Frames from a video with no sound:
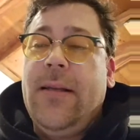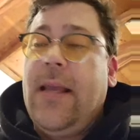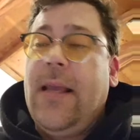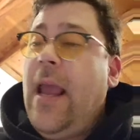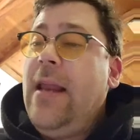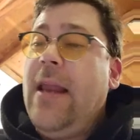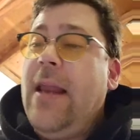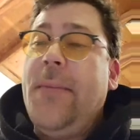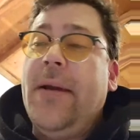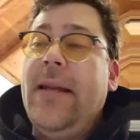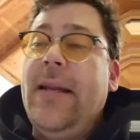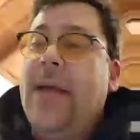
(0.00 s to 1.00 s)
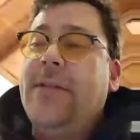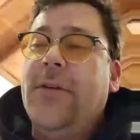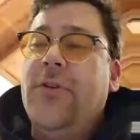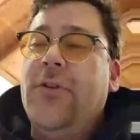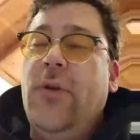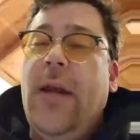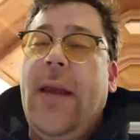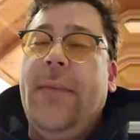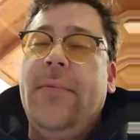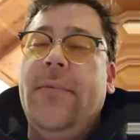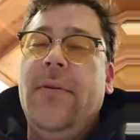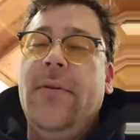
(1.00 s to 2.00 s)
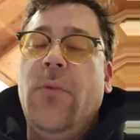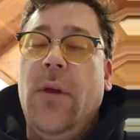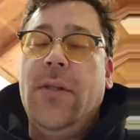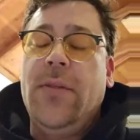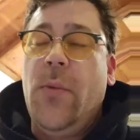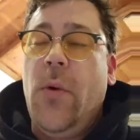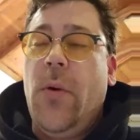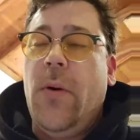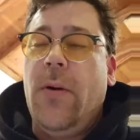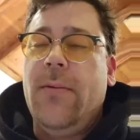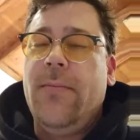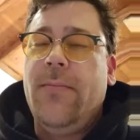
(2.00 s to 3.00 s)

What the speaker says: King Nebuchadnezzar dreamed once more